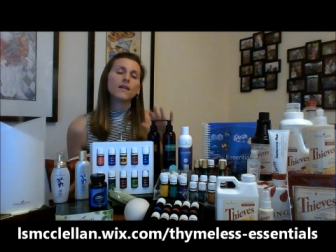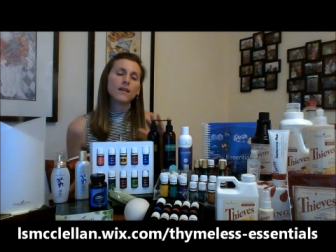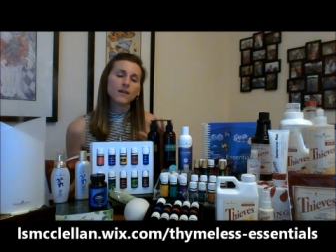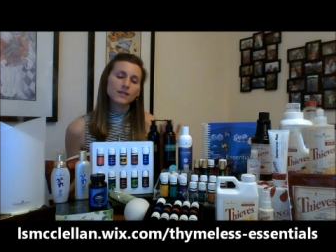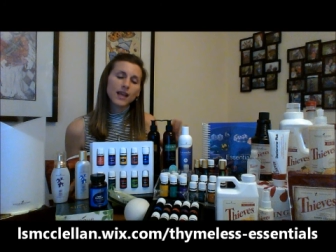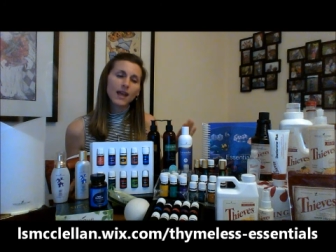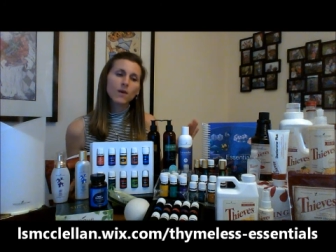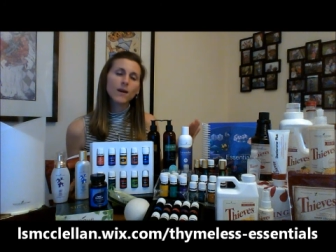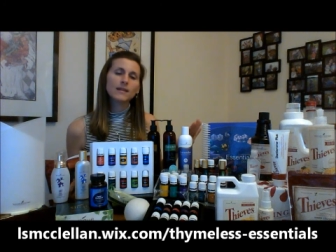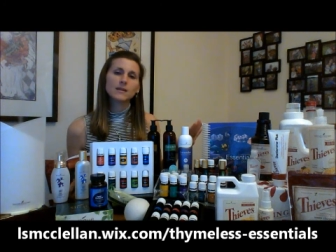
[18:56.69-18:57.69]
you know, take
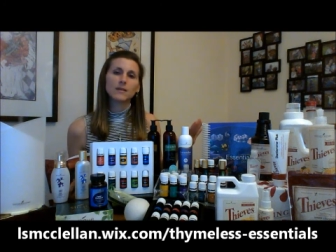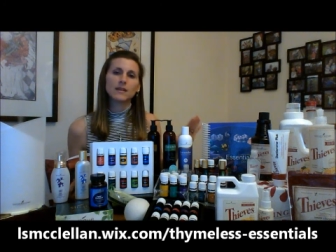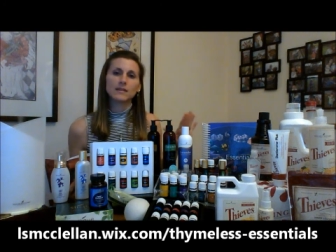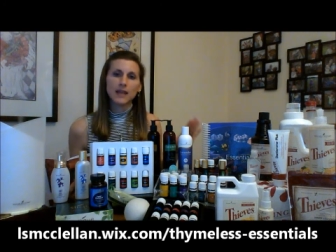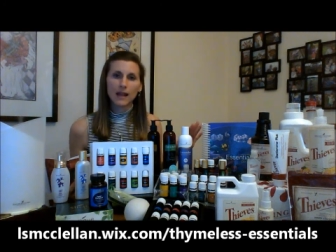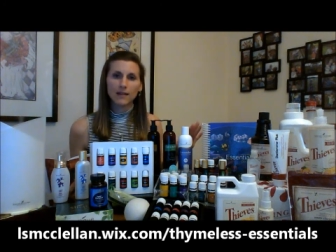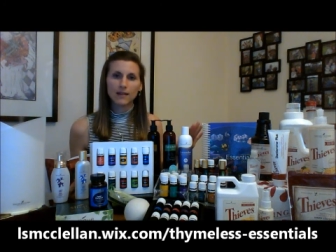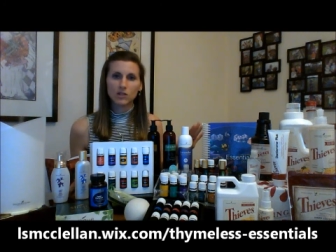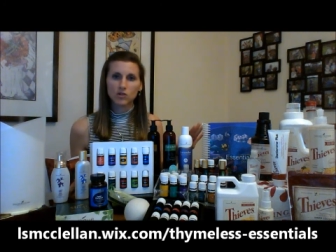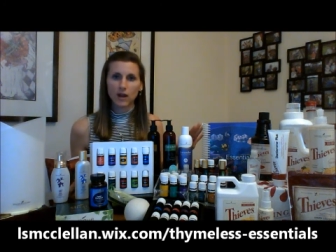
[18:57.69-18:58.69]
away some of the daily
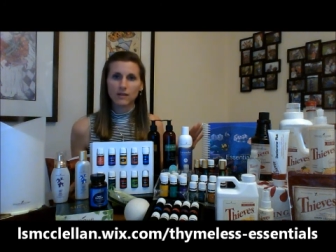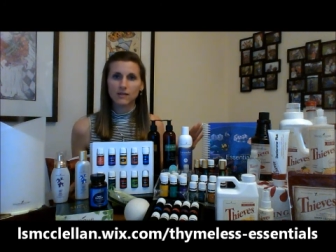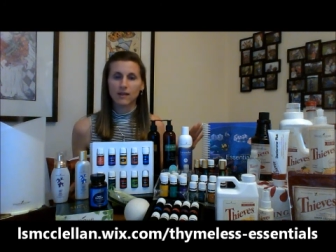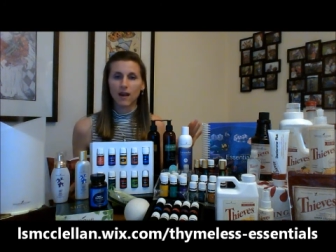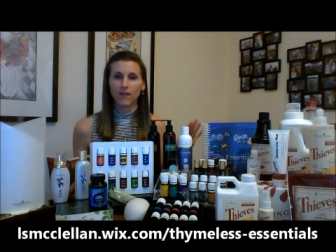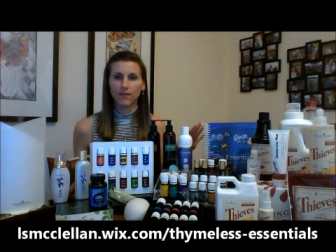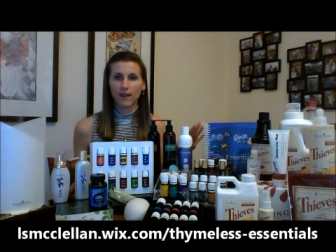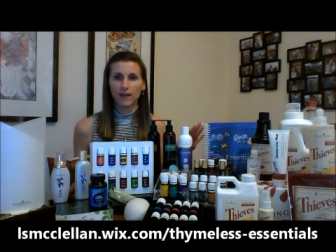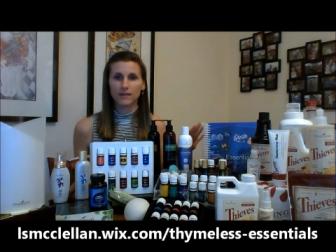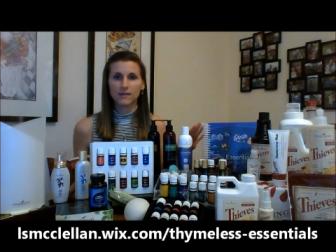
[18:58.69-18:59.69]
stress that I
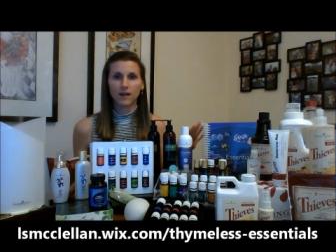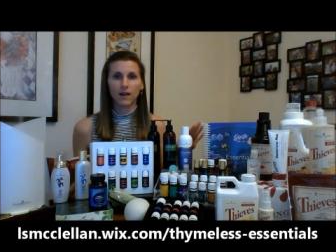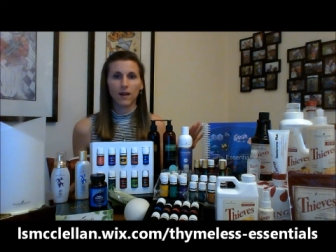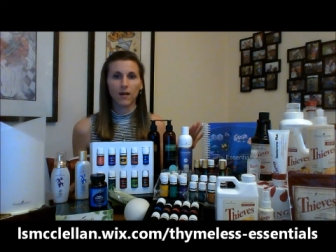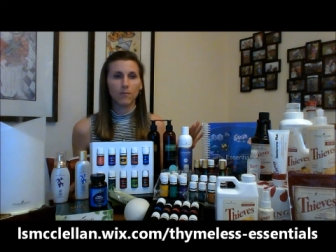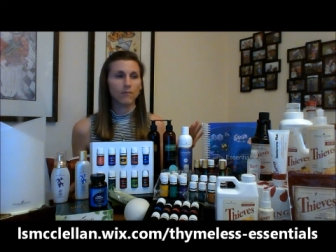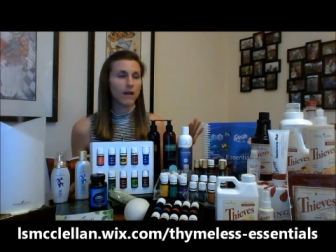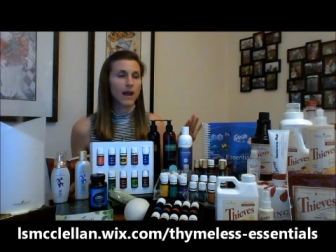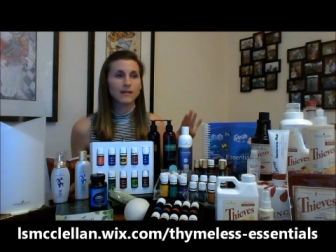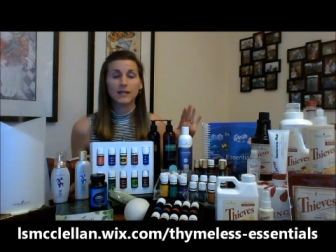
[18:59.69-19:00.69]
face
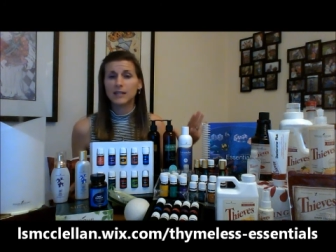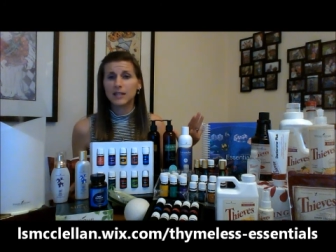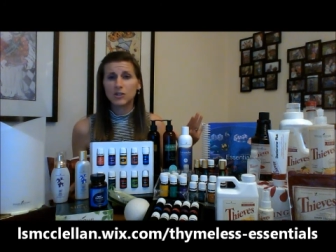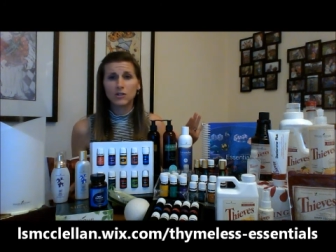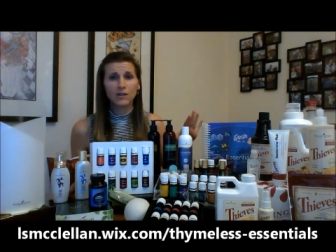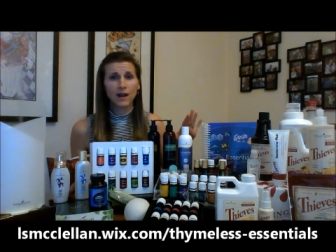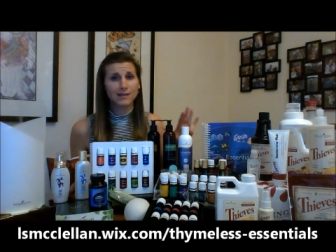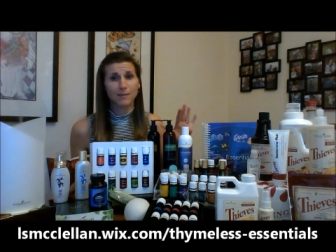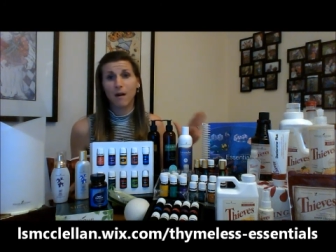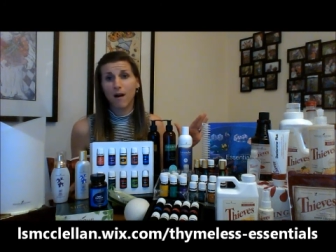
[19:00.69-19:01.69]
as a teacher,
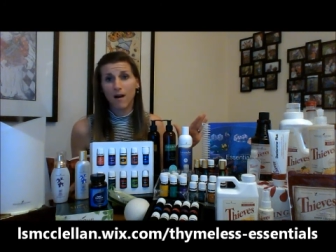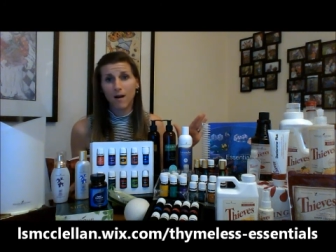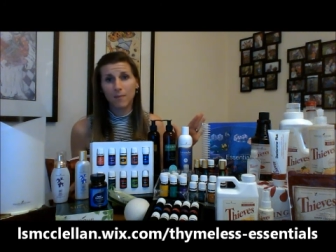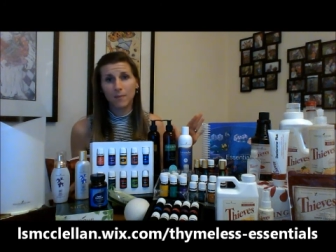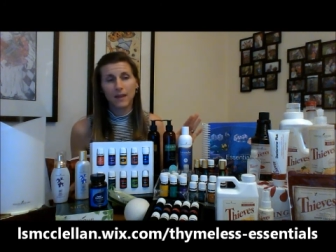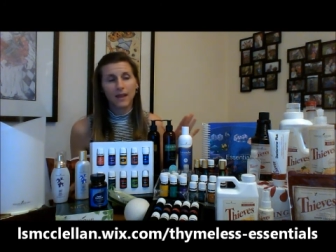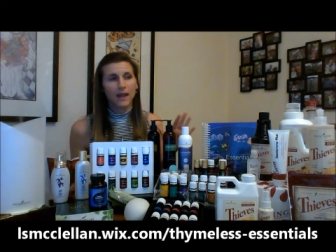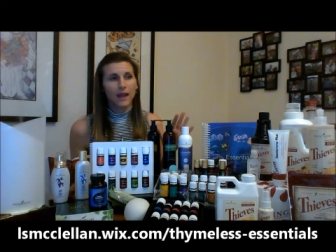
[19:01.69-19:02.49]
as a mom.